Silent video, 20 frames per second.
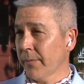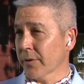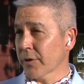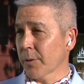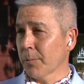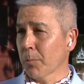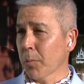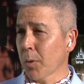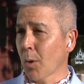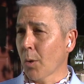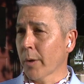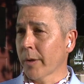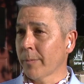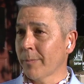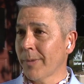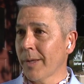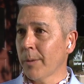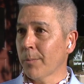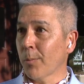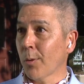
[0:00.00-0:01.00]
if it's employing
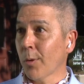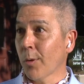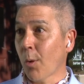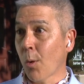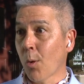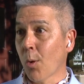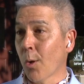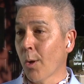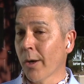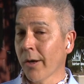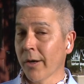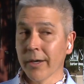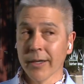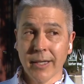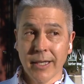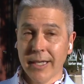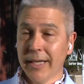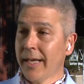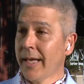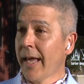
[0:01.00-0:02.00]
people or
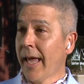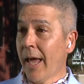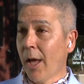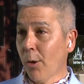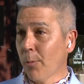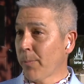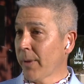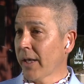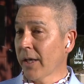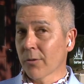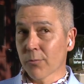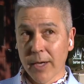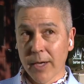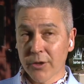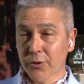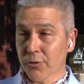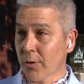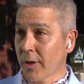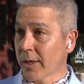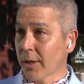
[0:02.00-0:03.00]
helping a
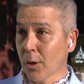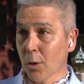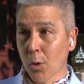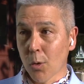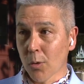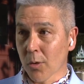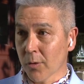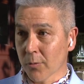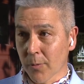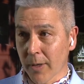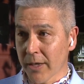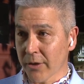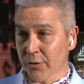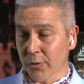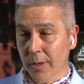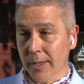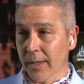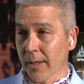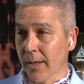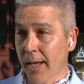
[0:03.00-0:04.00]
local
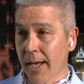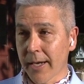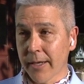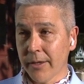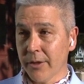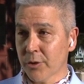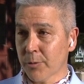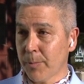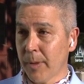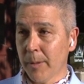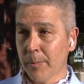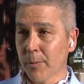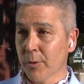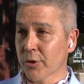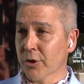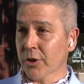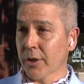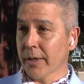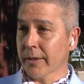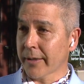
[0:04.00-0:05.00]
restaurant. A lot of these people
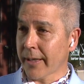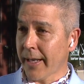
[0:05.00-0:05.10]
shut